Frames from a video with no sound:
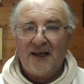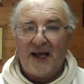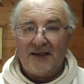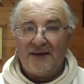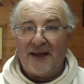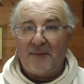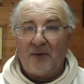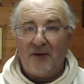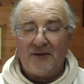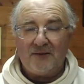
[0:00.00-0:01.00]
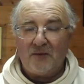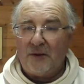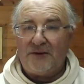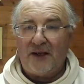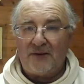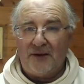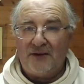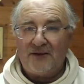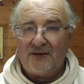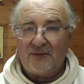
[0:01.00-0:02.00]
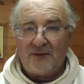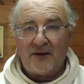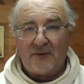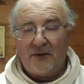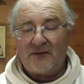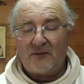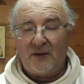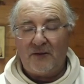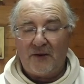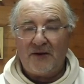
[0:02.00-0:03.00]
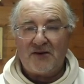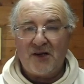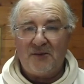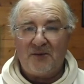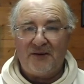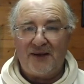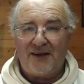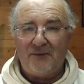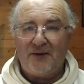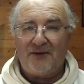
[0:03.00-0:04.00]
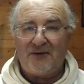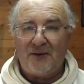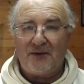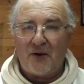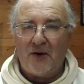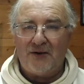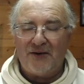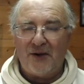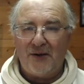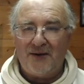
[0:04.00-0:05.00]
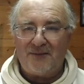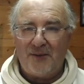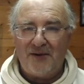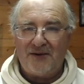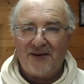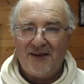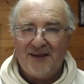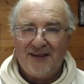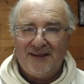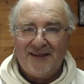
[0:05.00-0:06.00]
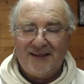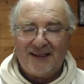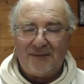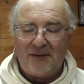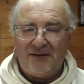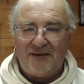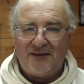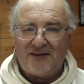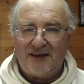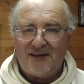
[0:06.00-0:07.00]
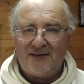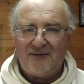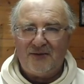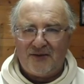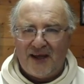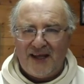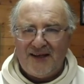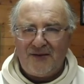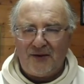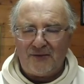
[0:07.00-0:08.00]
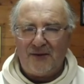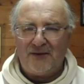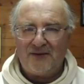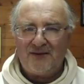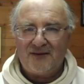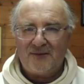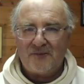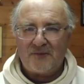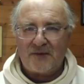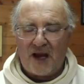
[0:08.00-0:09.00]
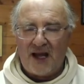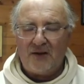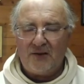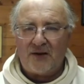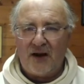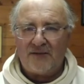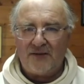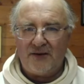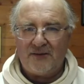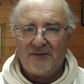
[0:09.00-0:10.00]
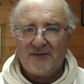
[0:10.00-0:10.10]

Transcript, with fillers: And at that point, we take risks. We take risks with friendships, we take risks with God and the Holy Spirit. But Jesus says, take those risks. I'll look after it.